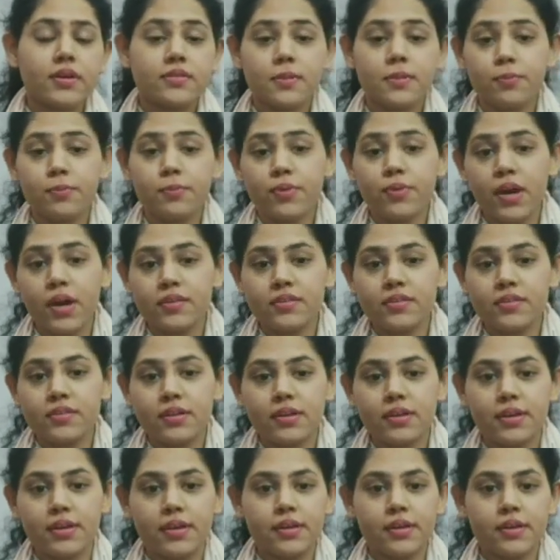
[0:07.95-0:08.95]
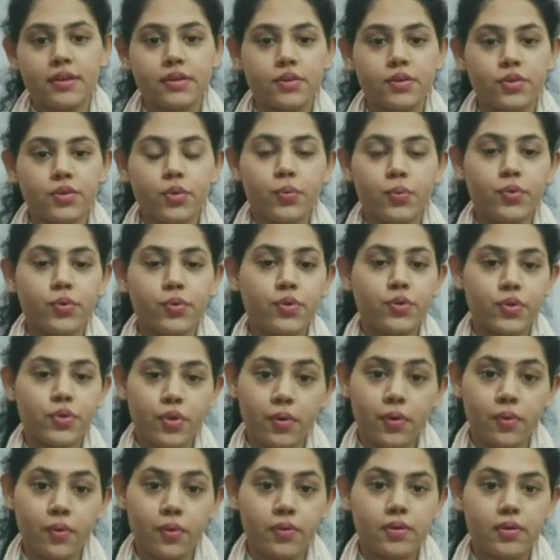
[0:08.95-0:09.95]
Surprisingly, you wouldn't
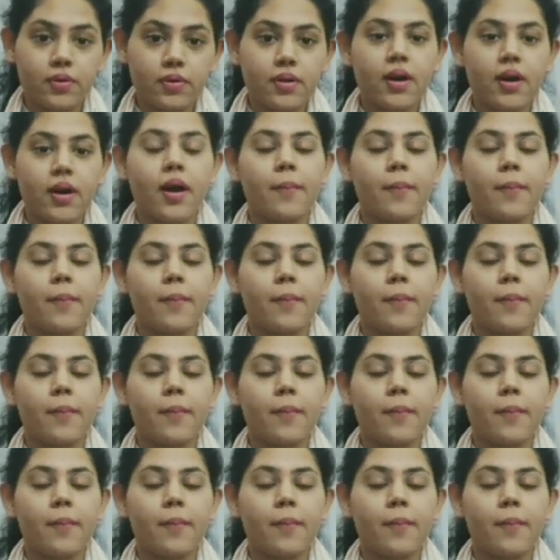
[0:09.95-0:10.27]
know,